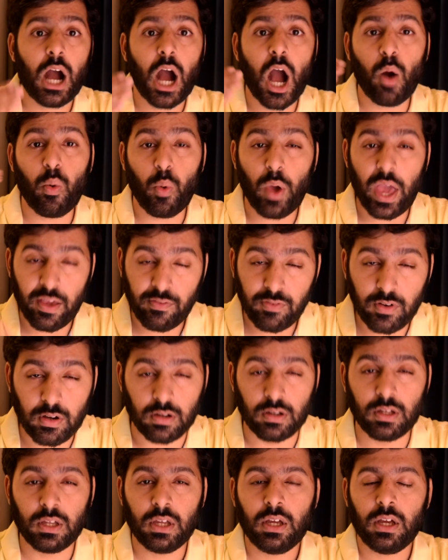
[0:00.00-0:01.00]

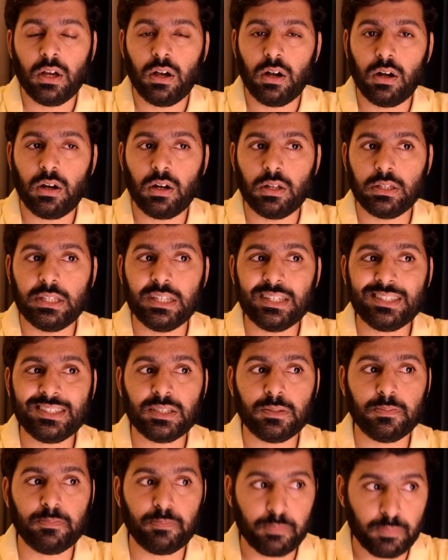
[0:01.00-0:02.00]
However,
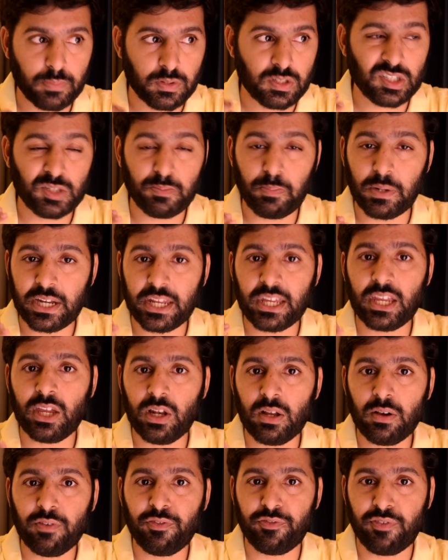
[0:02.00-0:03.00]
this
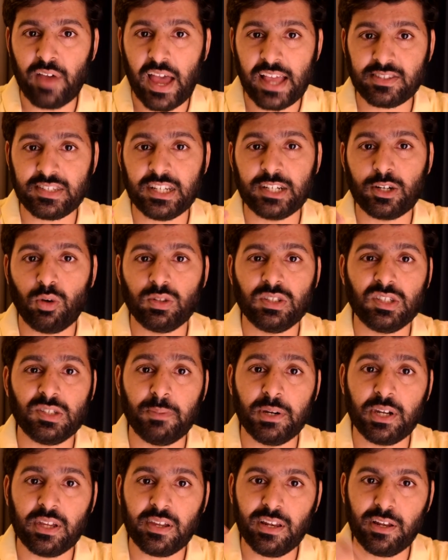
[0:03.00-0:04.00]
particular facet or this
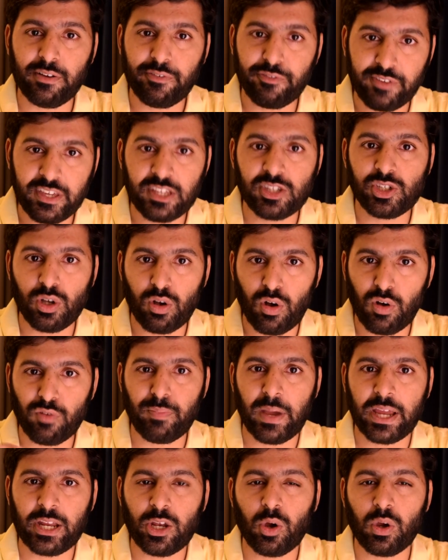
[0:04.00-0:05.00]
particular feature of
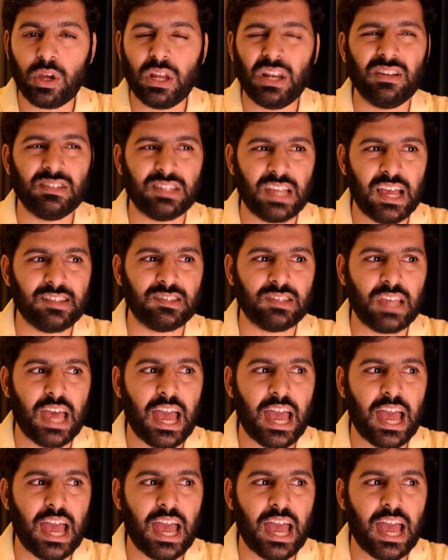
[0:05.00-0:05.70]
binoculars has